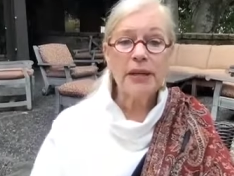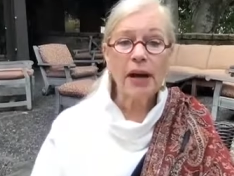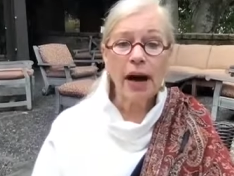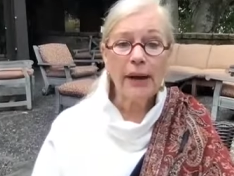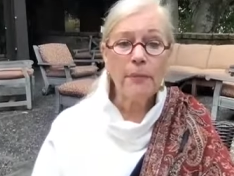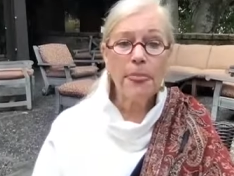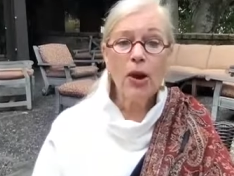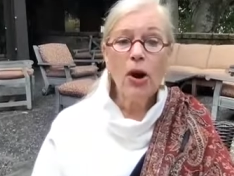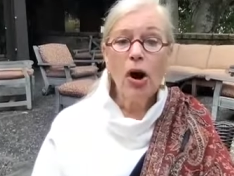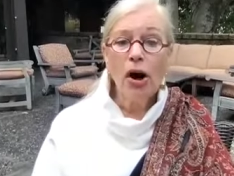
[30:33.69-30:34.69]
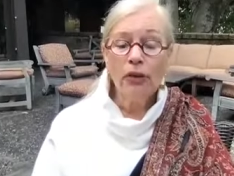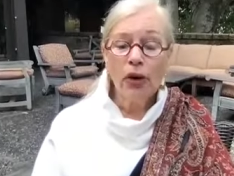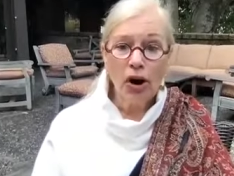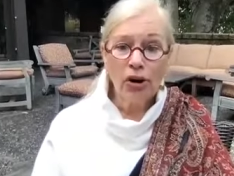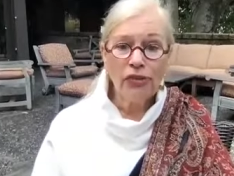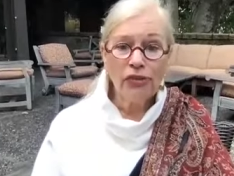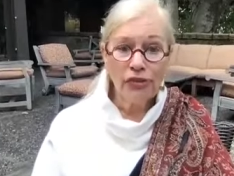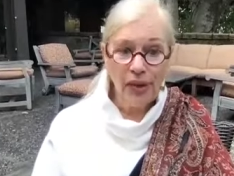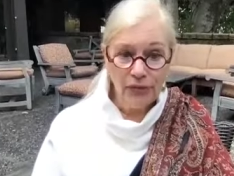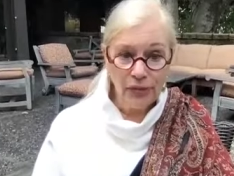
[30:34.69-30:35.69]
time on the heart
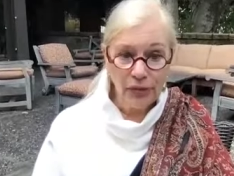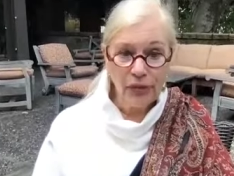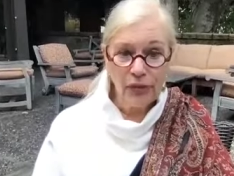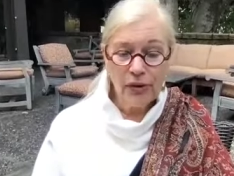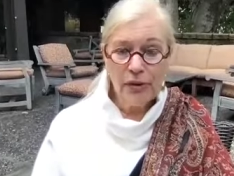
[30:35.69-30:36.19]
center